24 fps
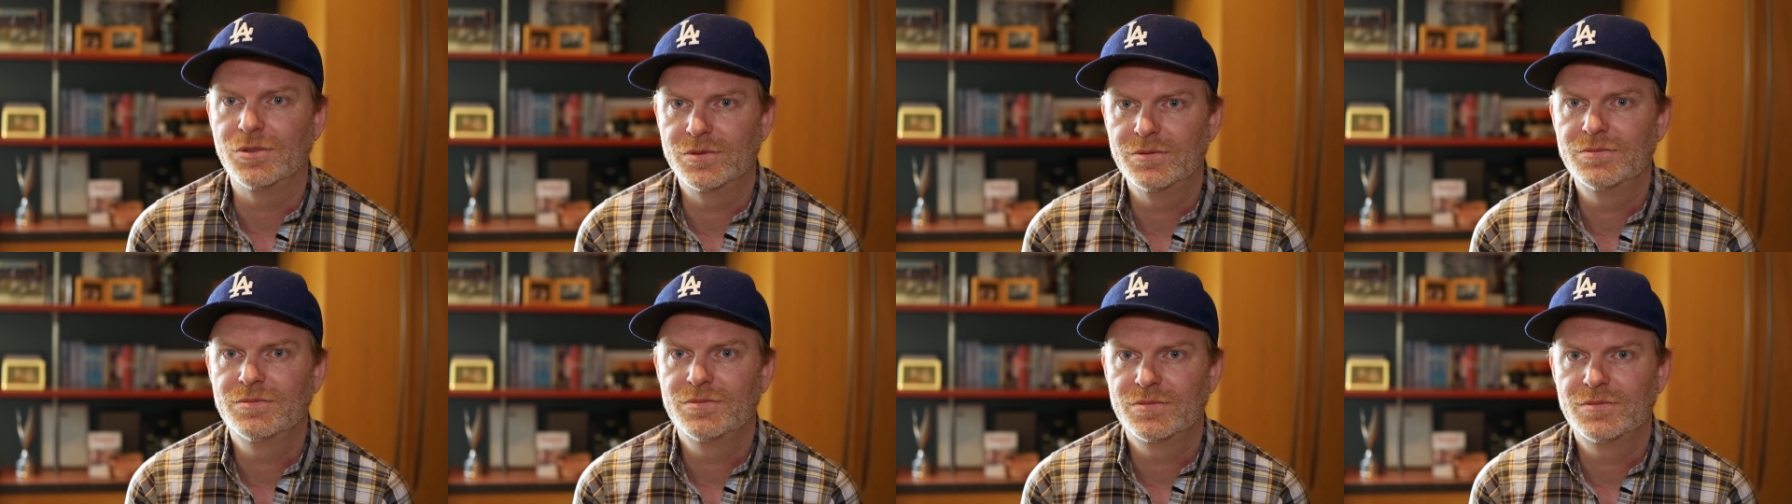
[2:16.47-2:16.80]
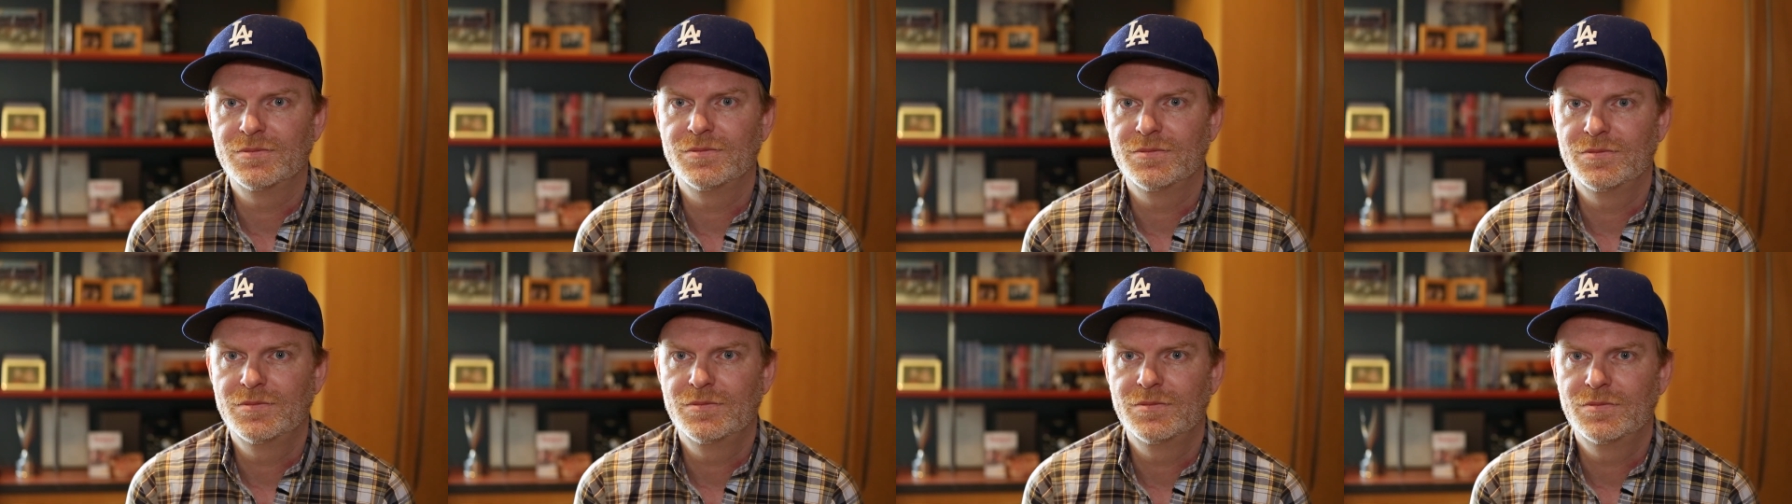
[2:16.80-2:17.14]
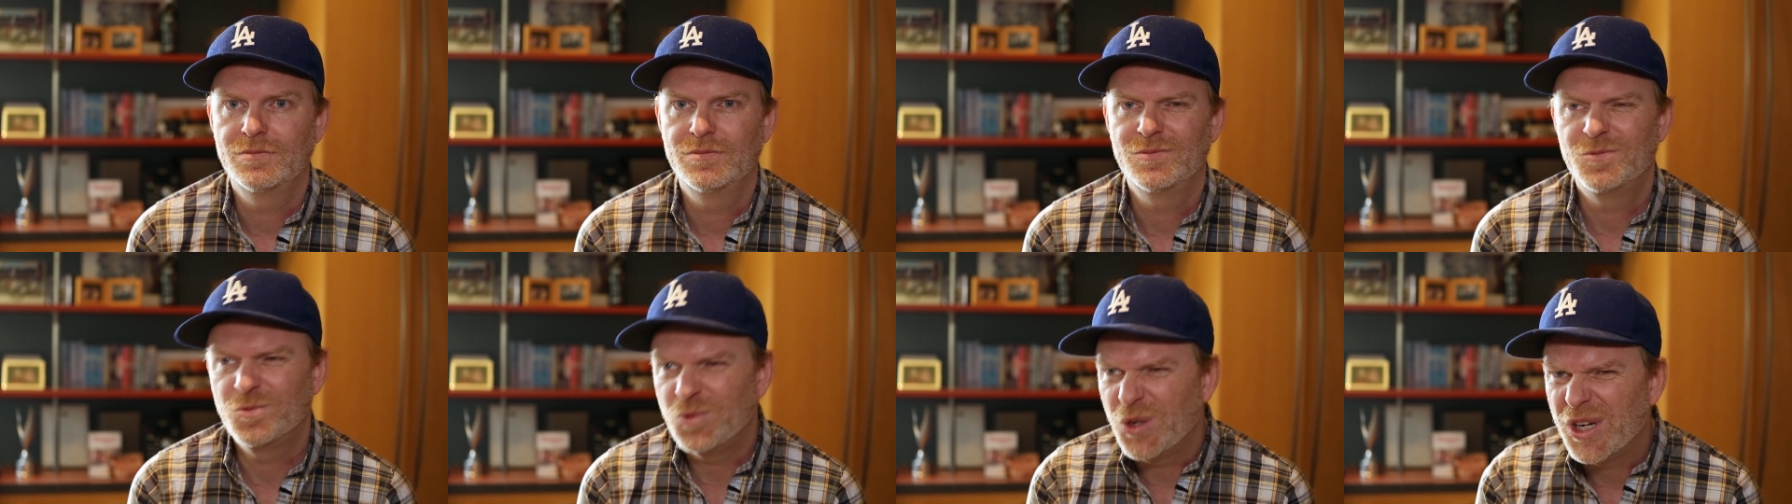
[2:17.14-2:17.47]
told.
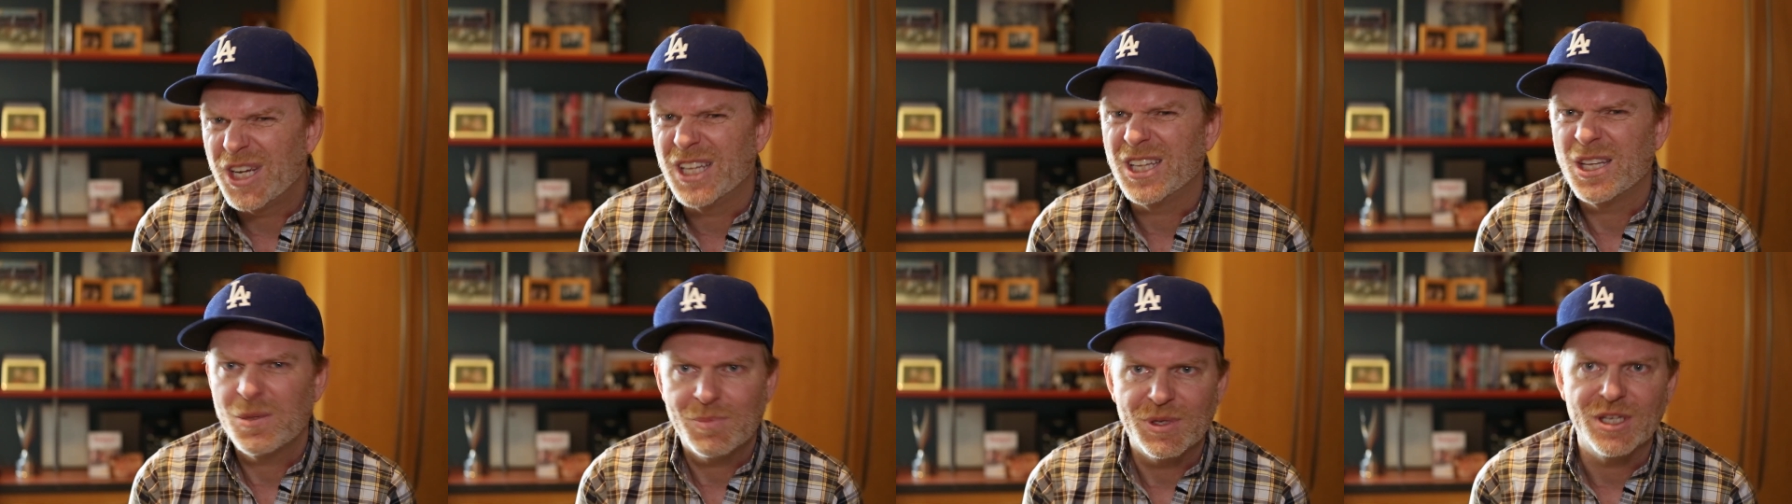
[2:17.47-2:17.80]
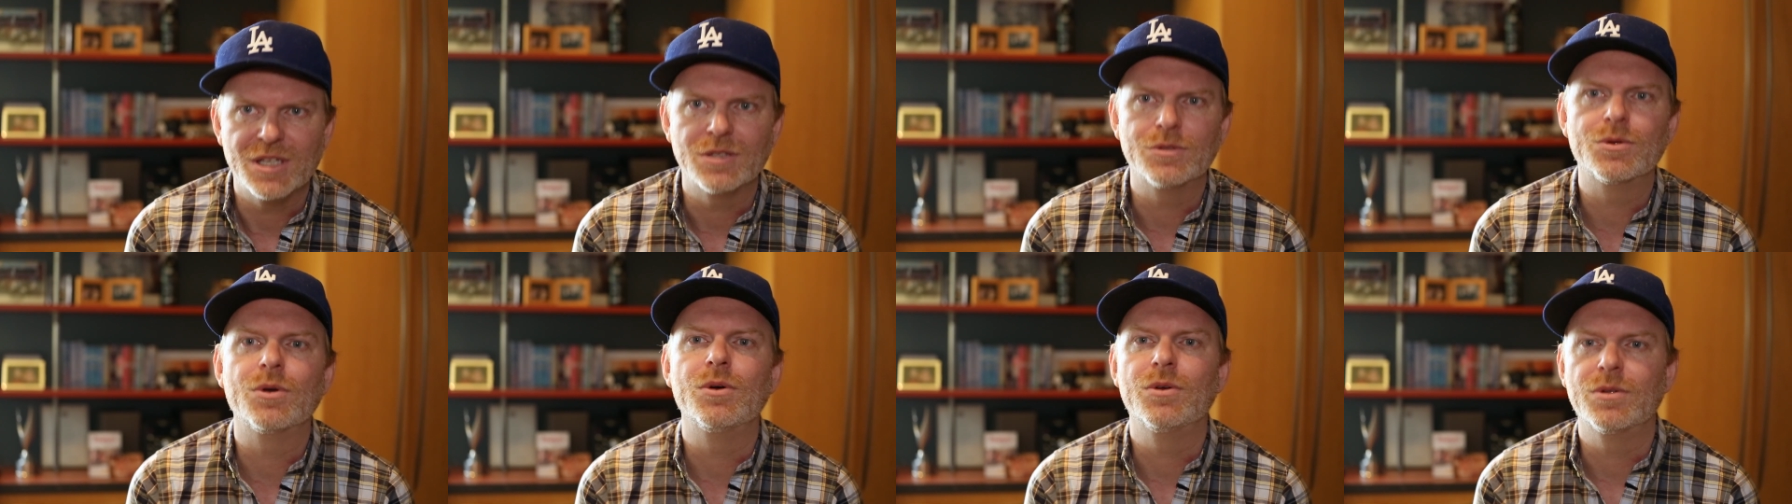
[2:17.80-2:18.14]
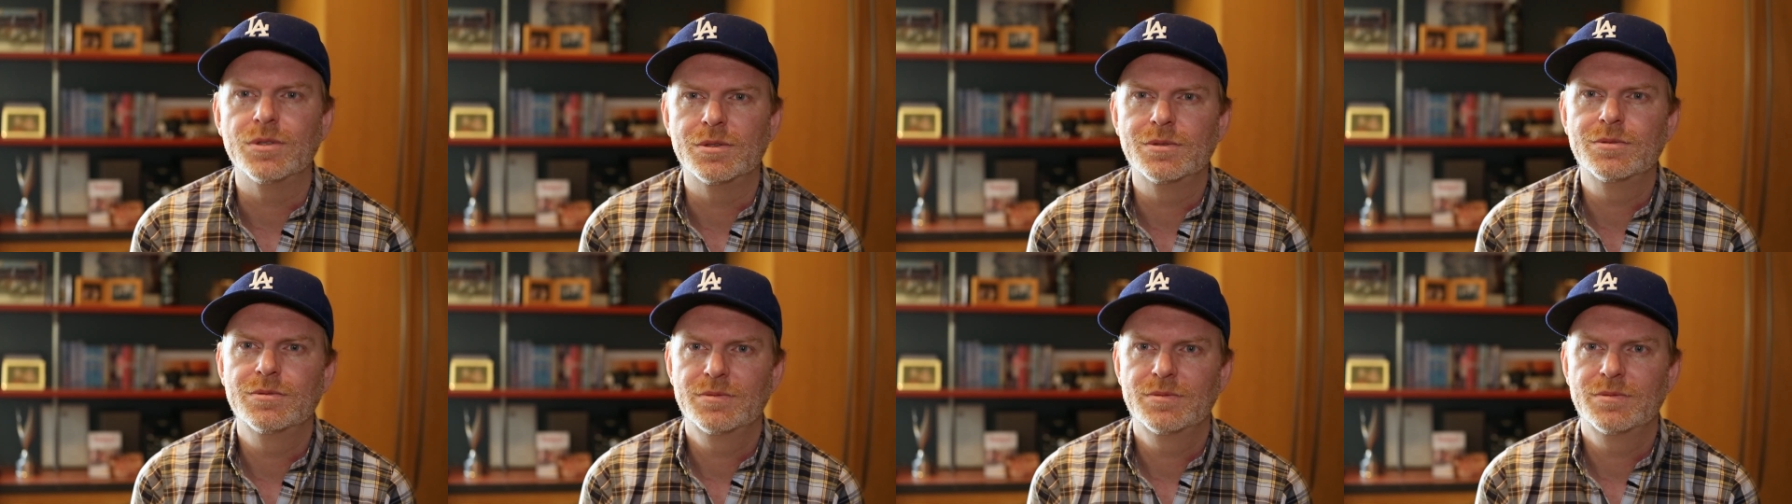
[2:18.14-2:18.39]
Really beautiful.